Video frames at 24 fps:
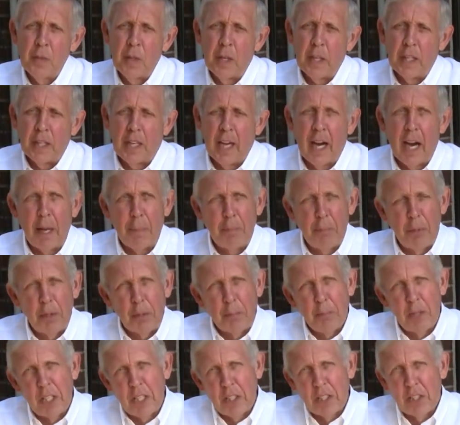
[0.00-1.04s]
And God put
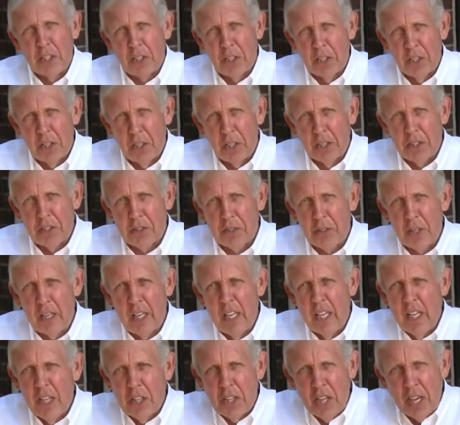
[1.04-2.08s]
me in a country
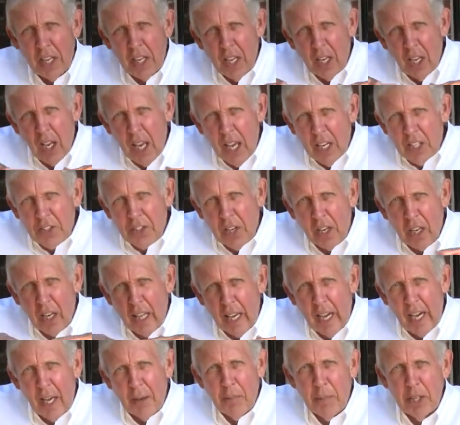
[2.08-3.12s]
that has
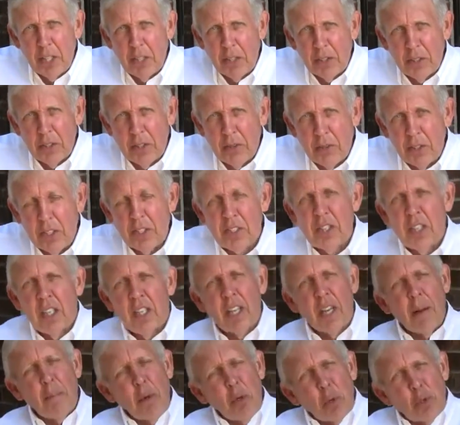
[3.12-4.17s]
allowed me to do this,
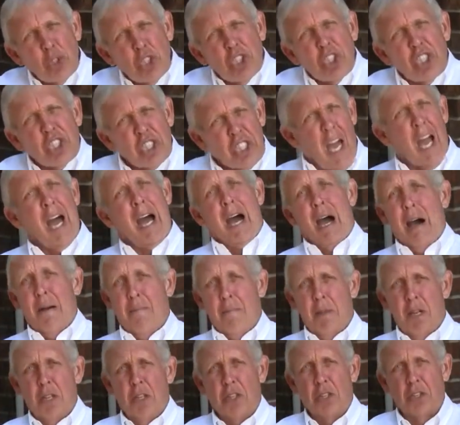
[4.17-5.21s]
and I'm going to stop
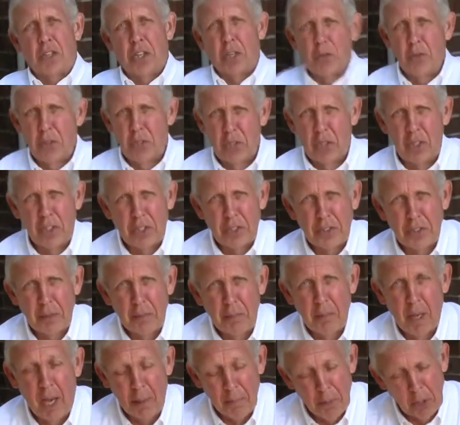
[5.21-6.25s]
the socialism.
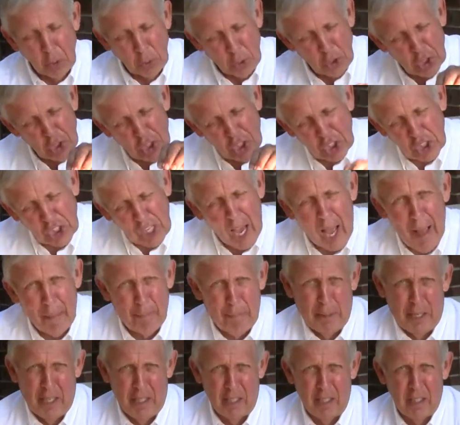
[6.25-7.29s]
I'm going to
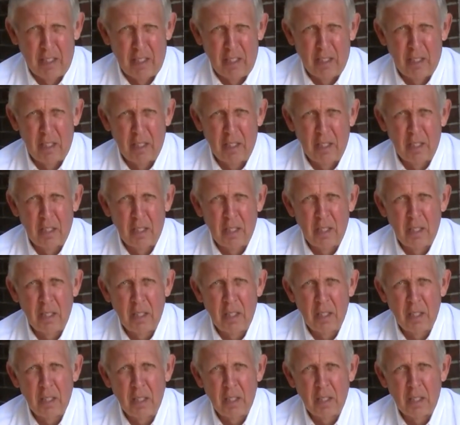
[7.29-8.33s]
stop it.
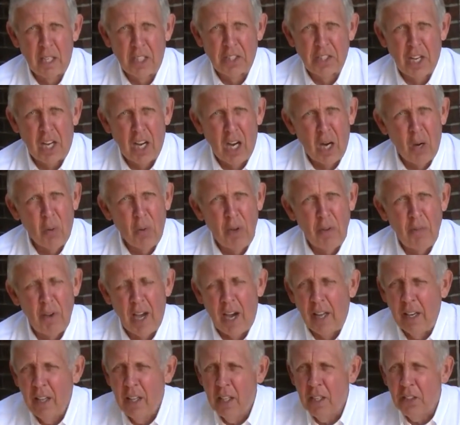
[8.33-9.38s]
That's all we've
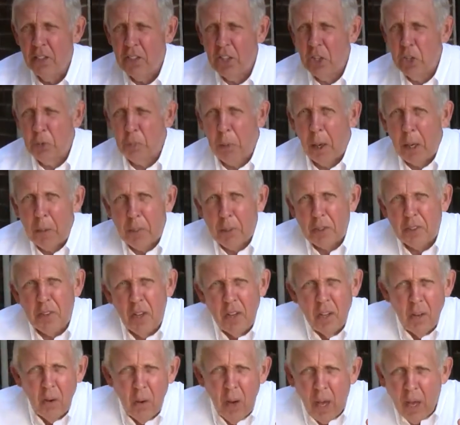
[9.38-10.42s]
got. Newspapers,
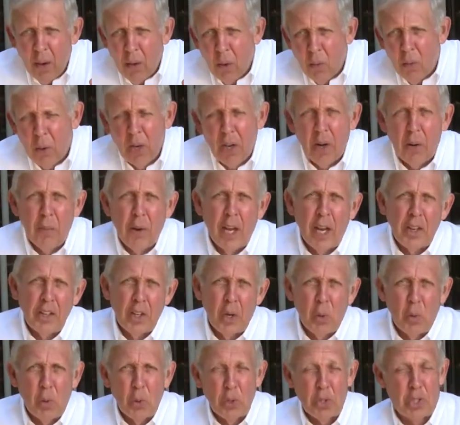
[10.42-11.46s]
they're going to run around,
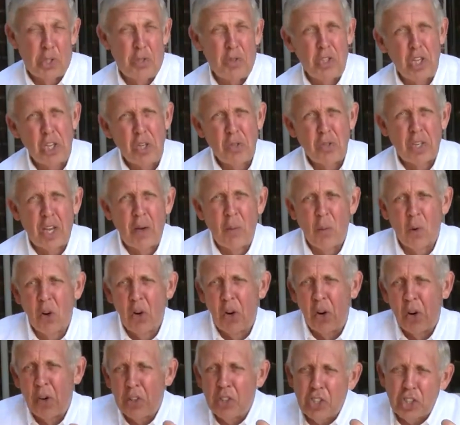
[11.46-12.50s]
don't want to use that
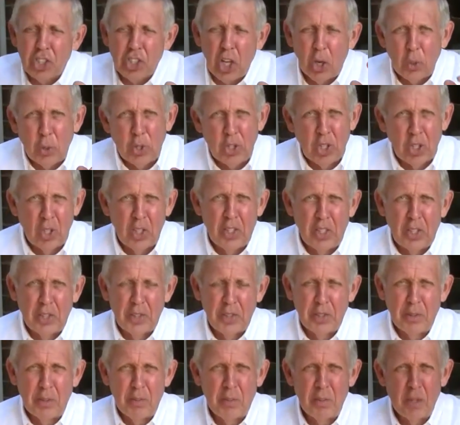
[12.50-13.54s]
word,
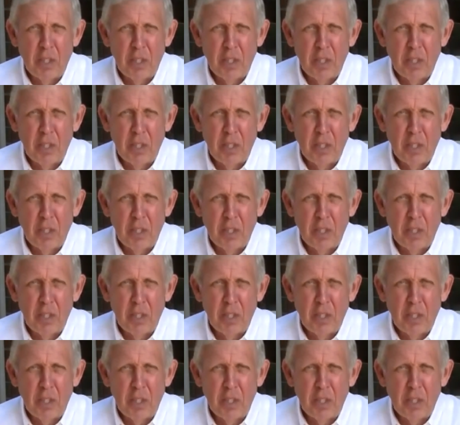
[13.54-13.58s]
socialism.